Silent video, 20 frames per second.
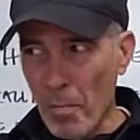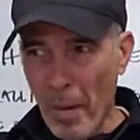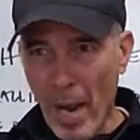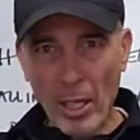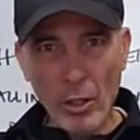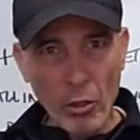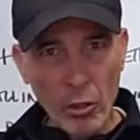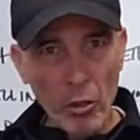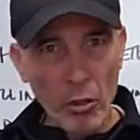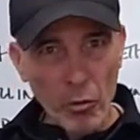
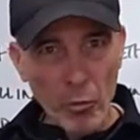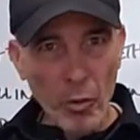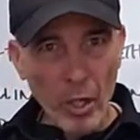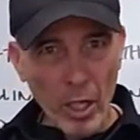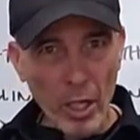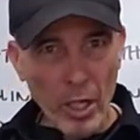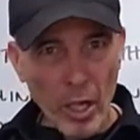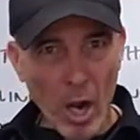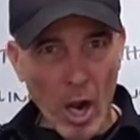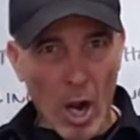match who you
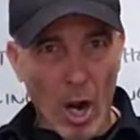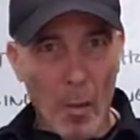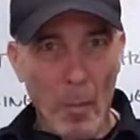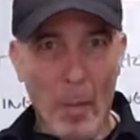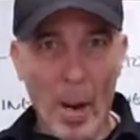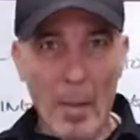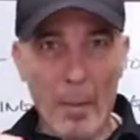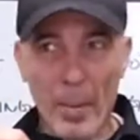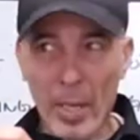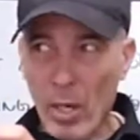really are
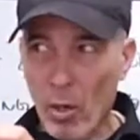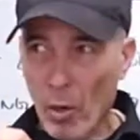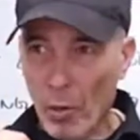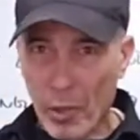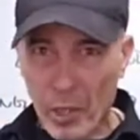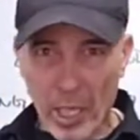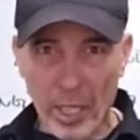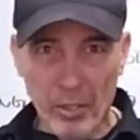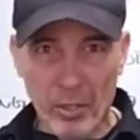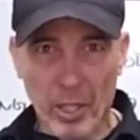by being
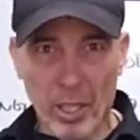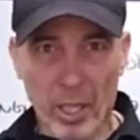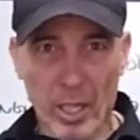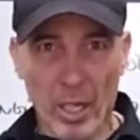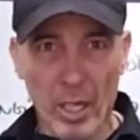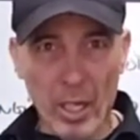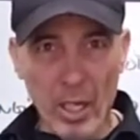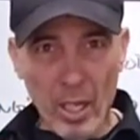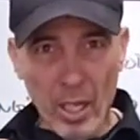authentic,